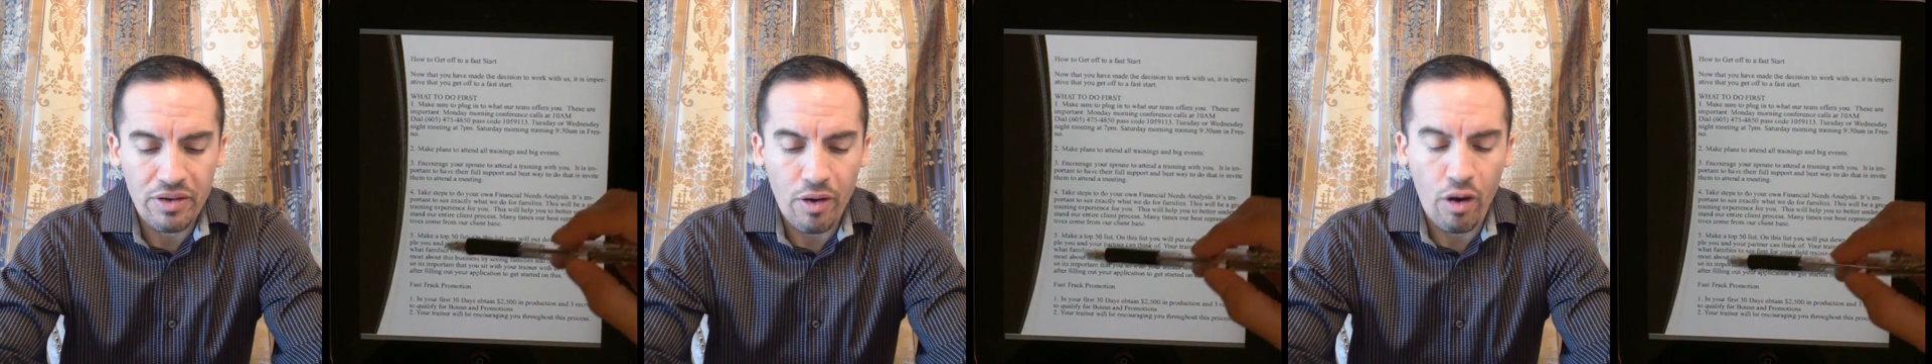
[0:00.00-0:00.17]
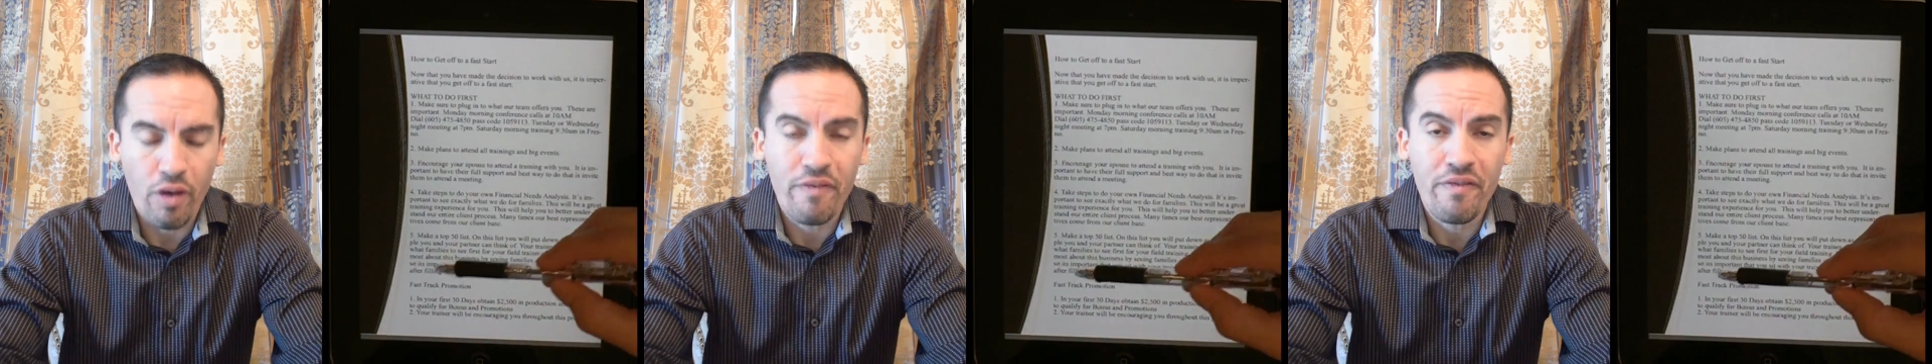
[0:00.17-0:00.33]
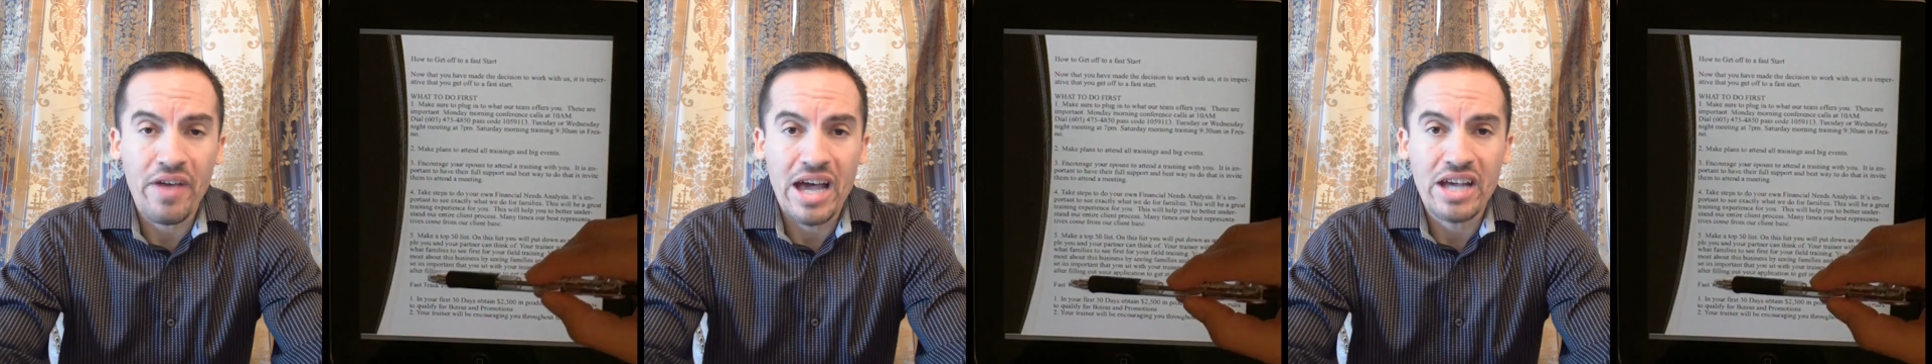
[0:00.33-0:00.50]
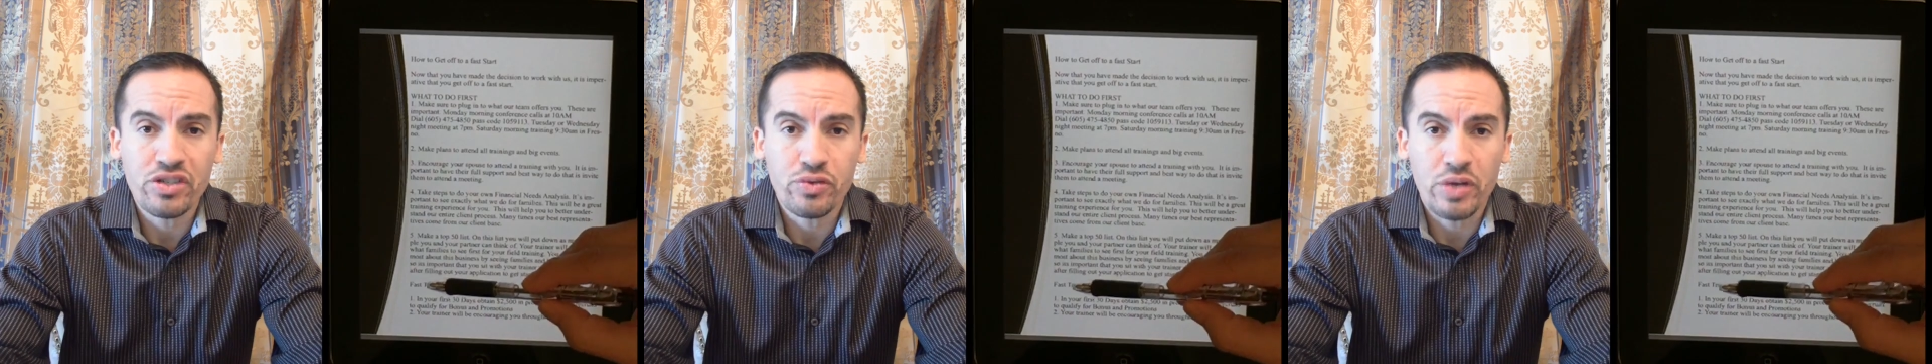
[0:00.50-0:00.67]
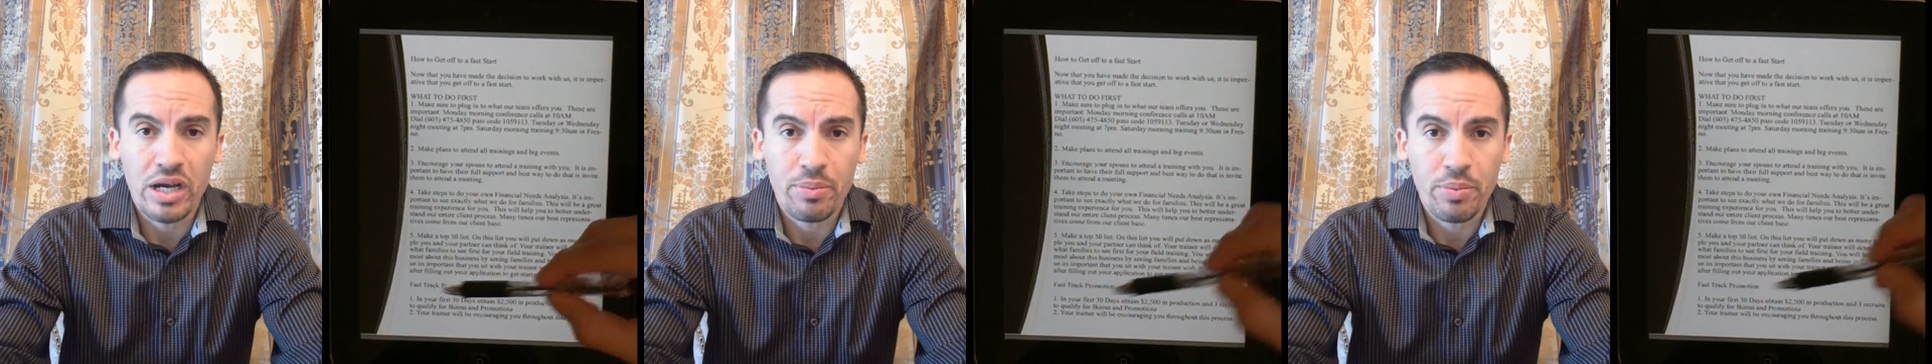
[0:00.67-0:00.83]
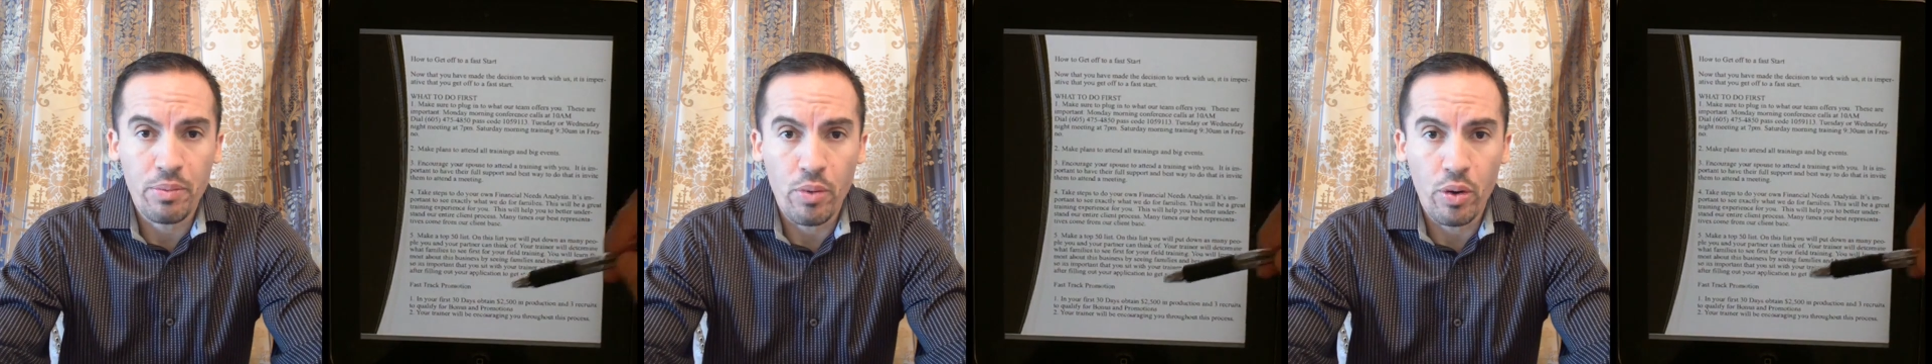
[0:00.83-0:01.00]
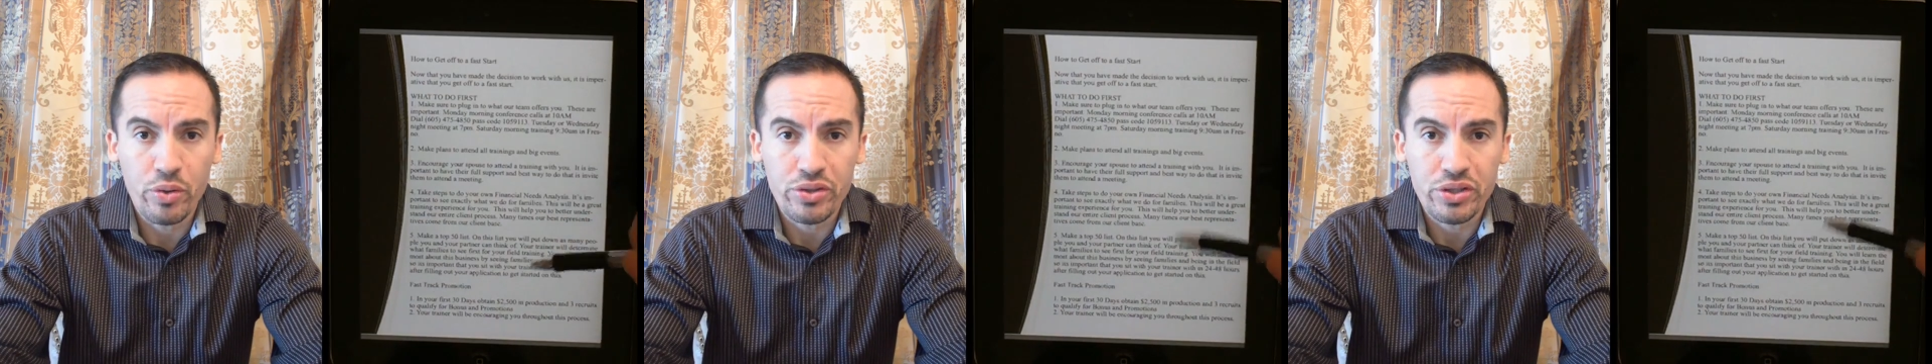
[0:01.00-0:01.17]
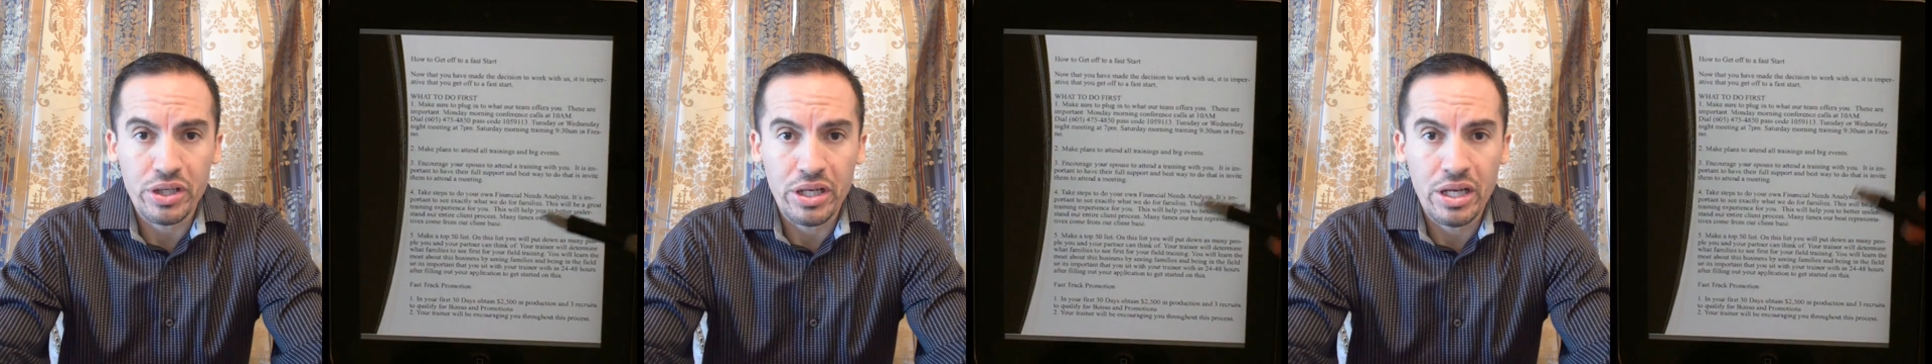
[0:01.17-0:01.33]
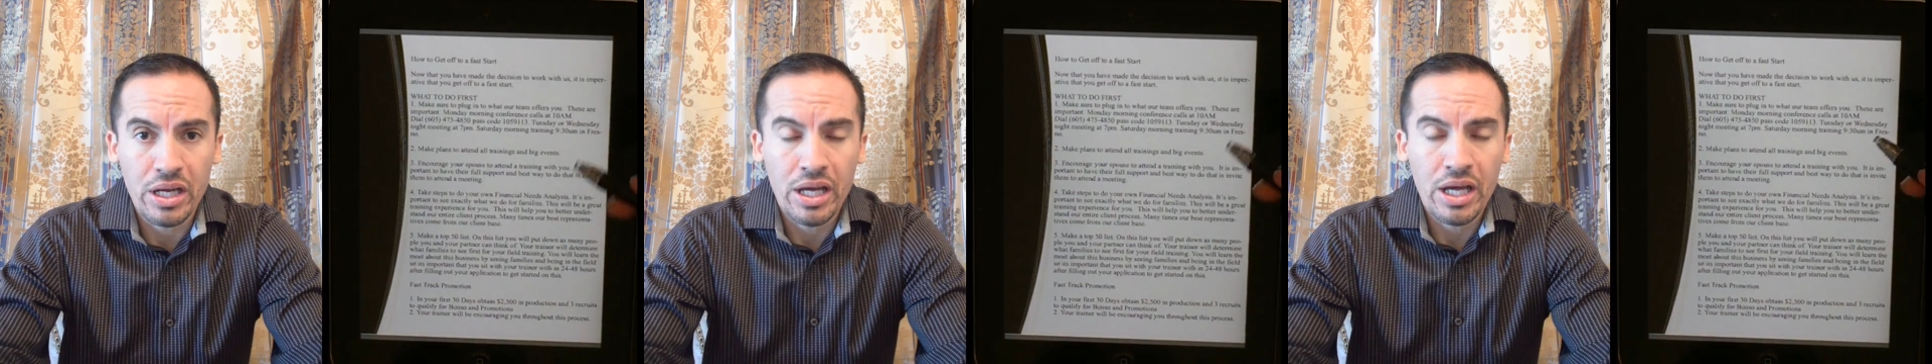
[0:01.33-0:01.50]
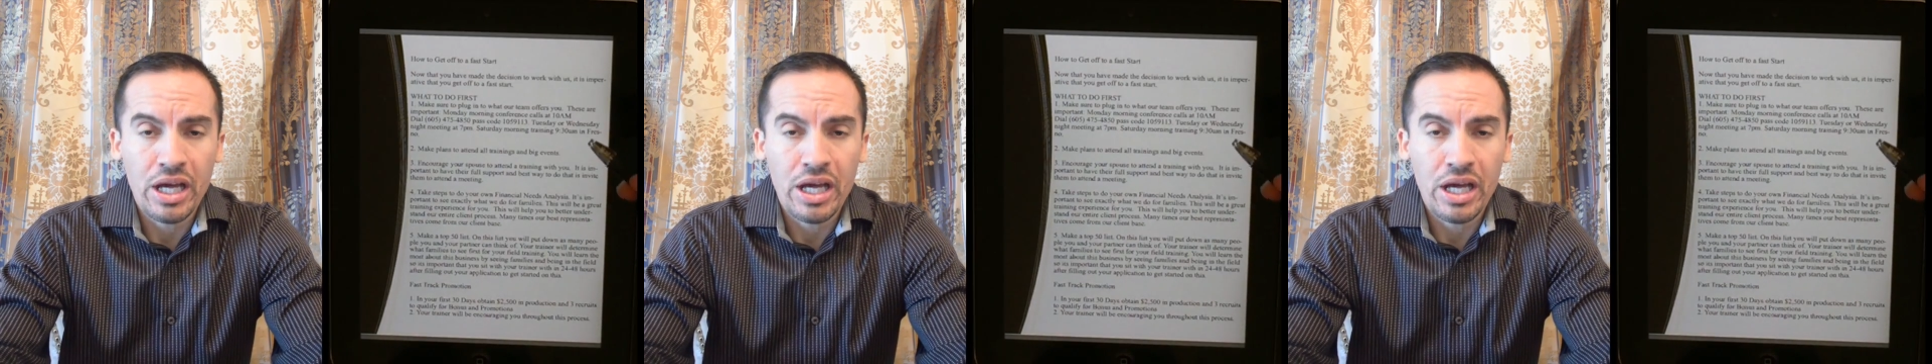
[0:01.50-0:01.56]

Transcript: our fast track promotion.